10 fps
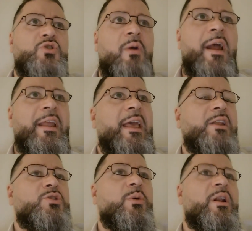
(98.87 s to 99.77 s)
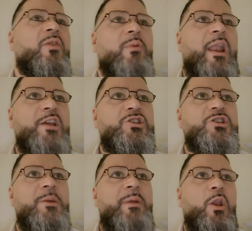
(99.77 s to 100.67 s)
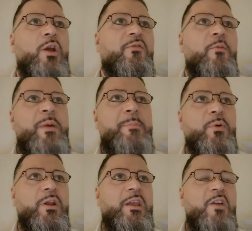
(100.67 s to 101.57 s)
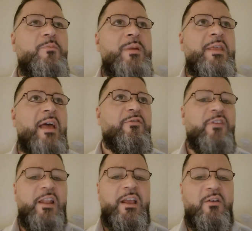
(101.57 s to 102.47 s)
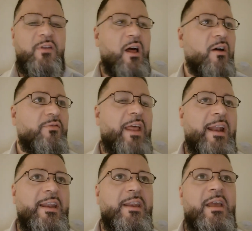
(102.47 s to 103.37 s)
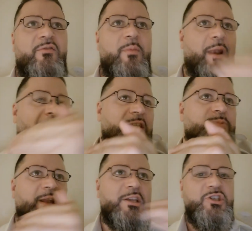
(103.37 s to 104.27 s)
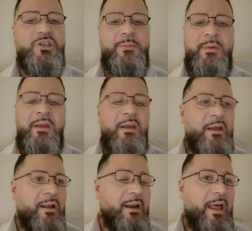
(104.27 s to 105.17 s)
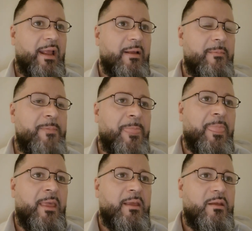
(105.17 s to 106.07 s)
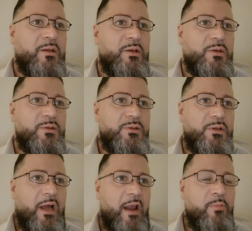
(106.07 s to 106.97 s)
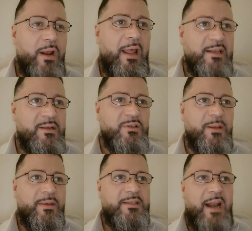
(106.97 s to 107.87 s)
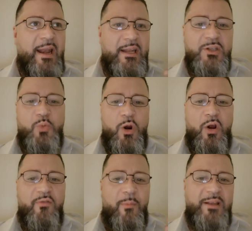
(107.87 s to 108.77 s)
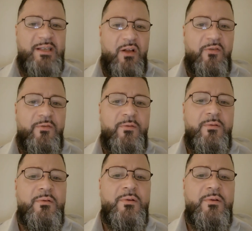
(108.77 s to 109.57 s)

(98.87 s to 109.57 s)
trying to get into another relationship and looking for people to give me that feeling of love that I didn't get from the last relationship. Like, I realized there was some things that I needed to work on for myself.